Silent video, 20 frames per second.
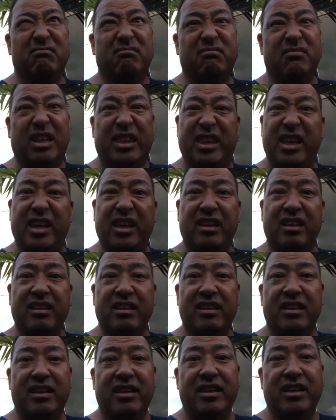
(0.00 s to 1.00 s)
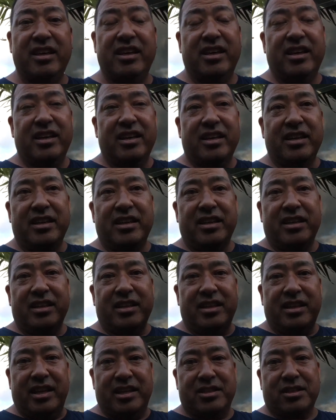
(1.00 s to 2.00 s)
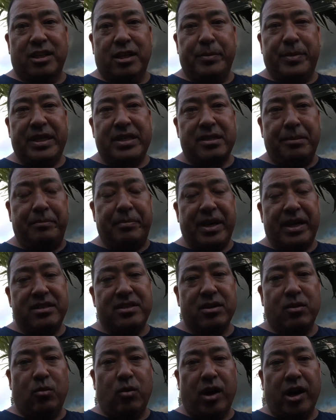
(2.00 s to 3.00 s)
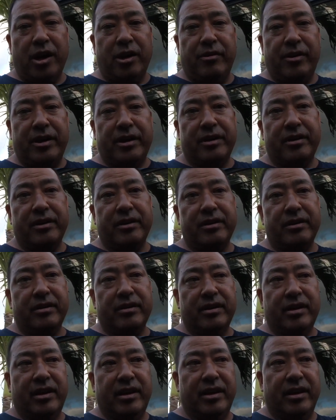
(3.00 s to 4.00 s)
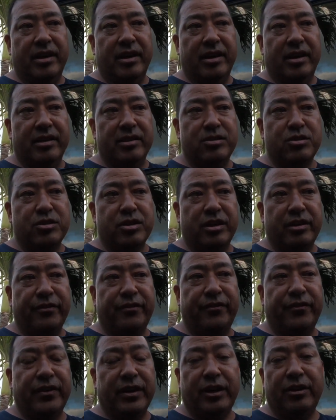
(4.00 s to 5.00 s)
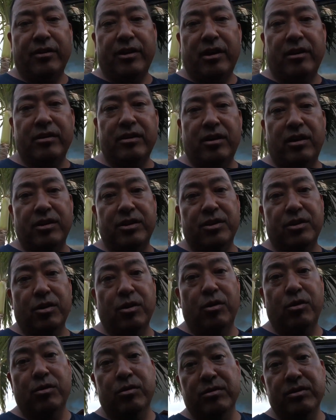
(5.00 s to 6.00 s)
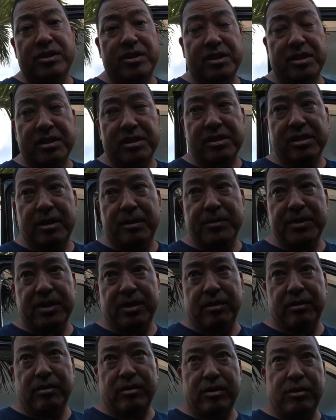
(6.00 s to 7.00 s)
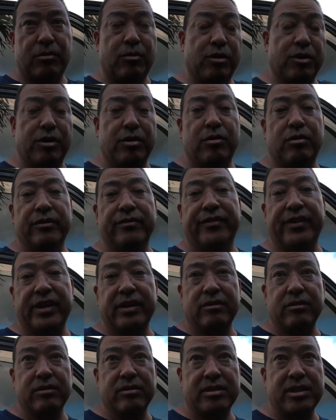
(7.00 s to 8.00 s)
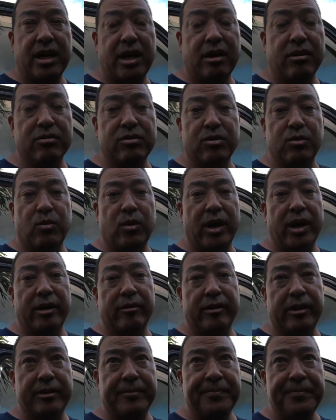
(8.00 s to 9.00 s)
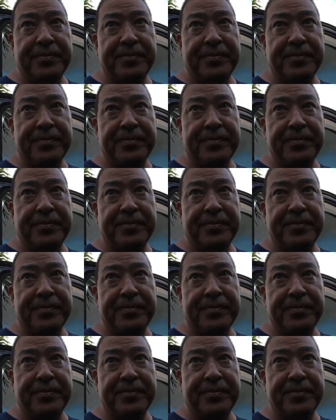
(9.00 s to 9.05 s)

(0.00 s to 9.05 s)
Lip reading: I think it's going to be some basic wiring and trying to figure out on your own systems or your own vehicles how to wire it.